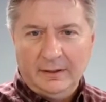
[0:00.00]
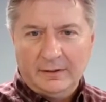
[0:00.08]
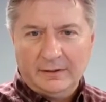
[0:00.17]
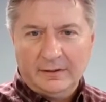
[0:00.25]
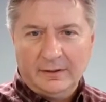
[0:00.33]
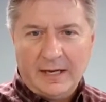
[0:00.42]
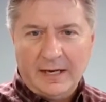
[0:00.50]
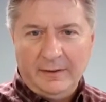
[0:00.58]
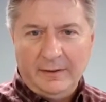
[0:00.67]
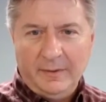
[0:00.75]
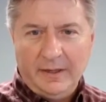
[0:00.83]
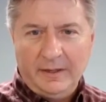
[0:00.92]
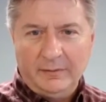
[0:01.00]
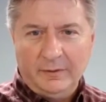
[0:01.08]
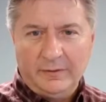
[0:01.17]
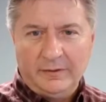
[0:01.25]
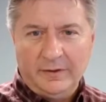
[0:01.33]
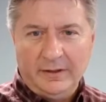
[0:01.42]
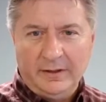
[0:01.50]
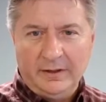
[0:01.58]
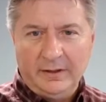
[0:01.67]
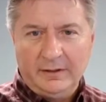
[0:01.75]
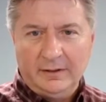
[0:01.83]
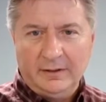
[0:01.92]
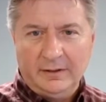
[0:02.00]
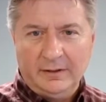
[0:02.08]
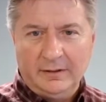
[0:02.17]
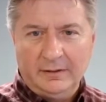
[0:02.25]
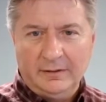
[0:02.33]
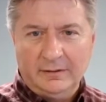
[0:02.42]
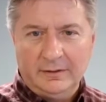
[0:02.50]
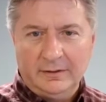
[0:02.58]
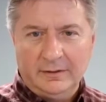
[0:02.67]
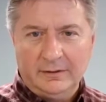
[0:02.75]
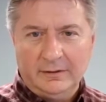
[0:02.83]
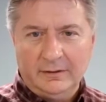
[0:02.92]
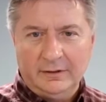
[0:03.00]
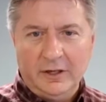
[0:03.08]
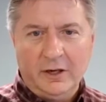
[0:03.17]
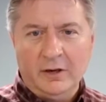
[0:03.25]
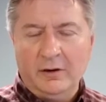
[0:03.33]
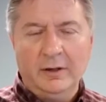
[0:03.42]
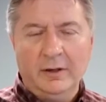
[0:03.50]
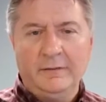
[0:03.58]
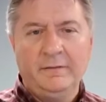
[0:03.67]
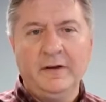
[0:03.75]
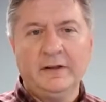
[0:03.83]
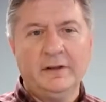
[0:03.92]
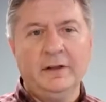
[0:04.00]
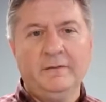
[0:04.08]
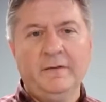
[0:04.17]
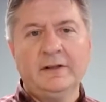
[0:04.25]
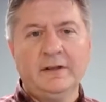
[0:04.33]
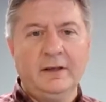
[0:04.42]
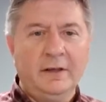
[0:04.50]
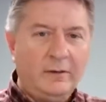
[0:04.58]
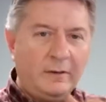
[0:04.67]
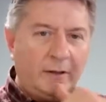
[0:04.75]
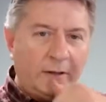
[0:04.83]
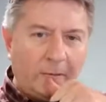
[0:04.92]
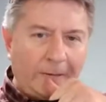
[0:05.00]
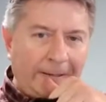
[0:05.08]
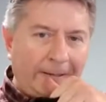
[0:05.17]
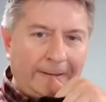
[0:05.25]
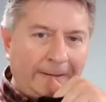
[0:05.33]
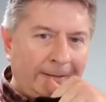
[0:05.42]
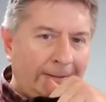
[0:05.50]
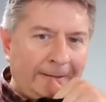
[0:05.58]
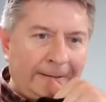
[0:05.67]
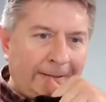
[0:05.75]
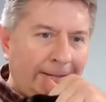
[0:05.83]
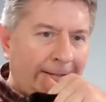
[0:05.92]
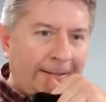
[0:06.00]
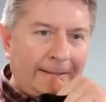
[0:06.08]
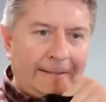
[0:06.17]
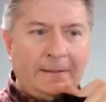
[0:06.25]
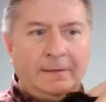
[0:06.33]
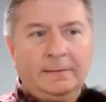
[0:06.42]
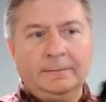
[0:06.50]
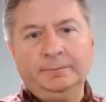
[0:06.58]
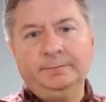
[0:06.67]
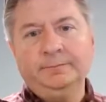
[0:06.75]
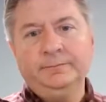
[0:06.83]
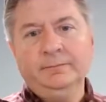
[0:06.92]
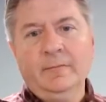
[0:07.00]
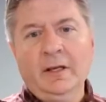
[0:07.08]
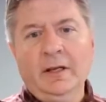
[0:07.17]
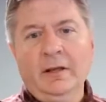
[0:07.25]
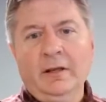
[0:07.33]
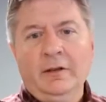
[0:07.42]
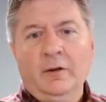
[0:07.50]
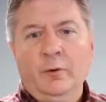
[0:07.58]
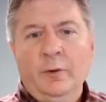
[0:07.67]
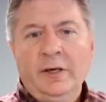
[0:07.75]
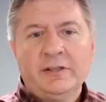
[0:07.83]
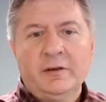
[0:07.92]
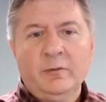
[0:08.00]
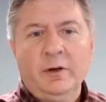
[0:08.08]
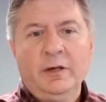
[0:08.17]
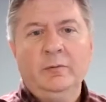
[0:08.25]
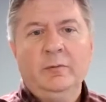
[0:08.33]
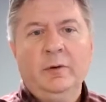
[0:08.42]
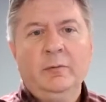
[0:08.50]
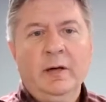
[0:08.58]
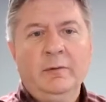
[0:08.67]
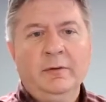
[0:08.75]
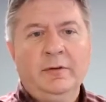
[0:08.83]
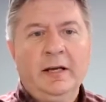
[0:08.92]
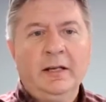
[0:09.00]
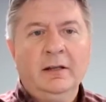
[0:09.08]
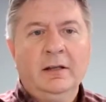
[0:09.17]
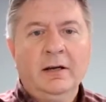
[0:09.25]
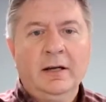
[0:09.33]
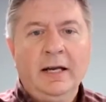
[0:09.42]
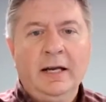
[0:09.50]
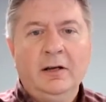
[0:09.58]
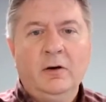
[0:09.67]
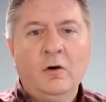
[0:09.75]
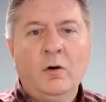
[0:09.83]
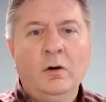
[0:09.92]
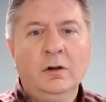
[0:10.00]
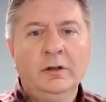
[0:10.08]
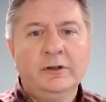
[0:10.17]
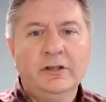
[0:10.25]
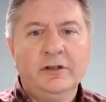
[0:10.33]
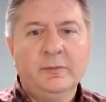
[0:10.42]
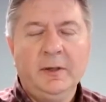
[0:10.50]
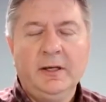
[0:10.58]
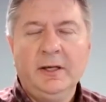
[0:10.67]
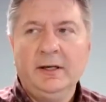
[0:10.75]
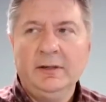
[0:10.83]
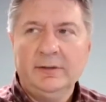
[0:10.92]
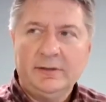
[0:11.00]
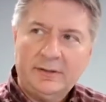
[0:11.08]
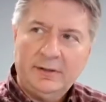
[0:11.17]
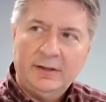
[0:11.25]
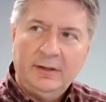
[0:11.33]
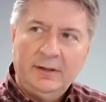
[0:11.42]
slide a bit with the? No, it fits in there really well. The reason we went with that elongated hole is just because